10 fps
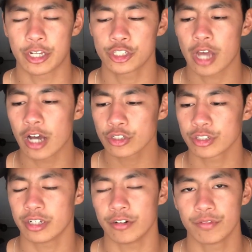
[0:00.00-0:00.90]
And just ask
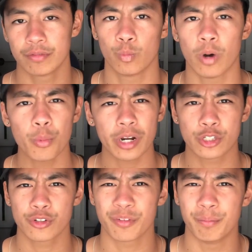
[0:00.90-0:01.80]
yourself, what would I
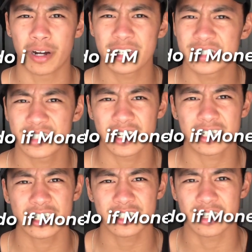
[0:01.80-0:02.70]
do if money didn't
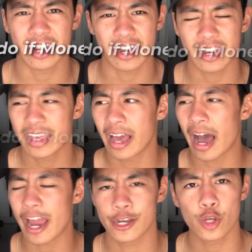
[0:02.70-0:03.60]
exist and
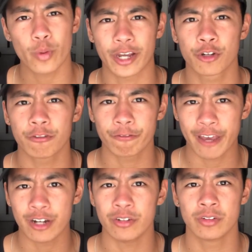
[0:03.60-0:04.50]
I knew I couldn't
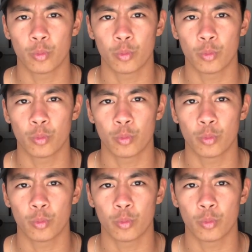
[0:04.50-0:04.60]
fail?